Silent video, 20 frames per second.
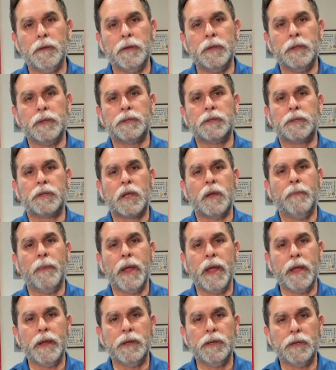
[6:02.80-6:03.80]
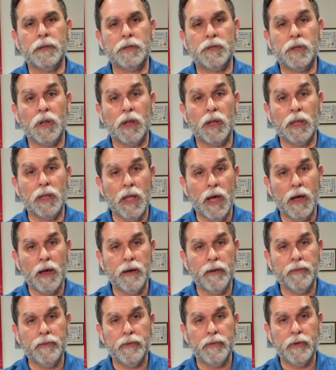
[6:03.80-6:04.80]
this command to
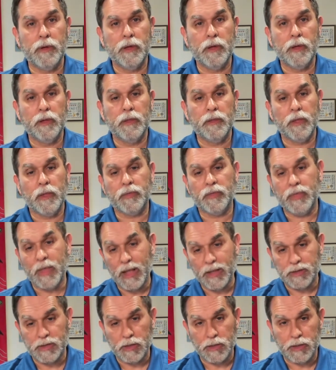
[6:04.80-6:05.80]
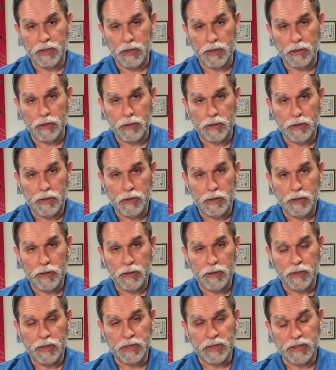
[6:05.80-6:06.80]
love, that that's at
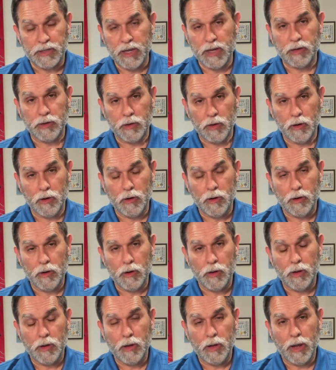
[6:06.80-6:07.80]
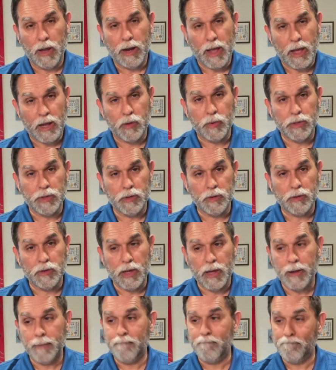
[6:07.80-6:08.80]
the center. And how do we do
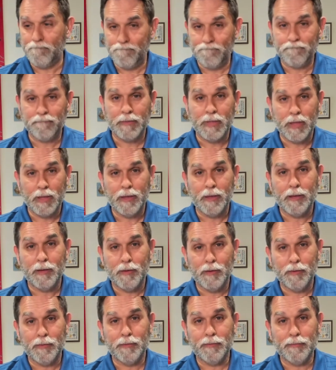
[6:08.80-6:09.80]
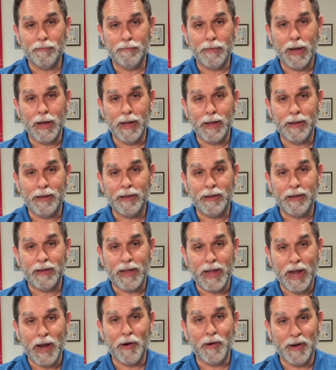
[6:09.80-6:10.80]
that? By
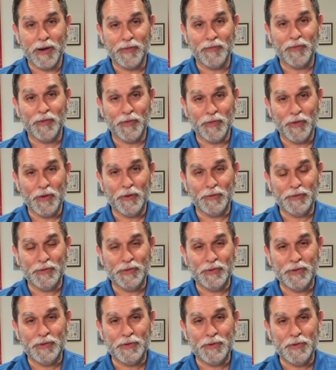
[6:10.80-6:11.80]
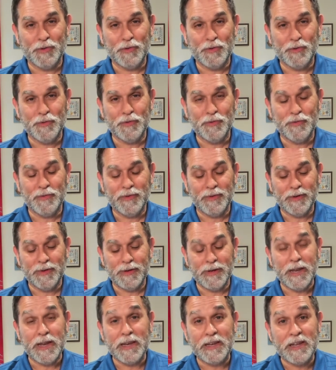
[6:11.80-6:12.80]
caring for those who
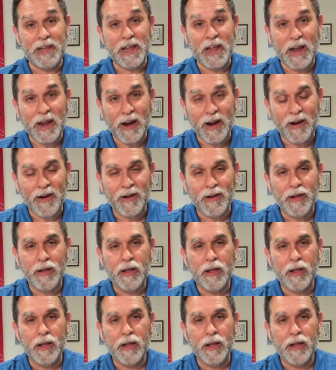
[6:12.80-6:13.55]
need care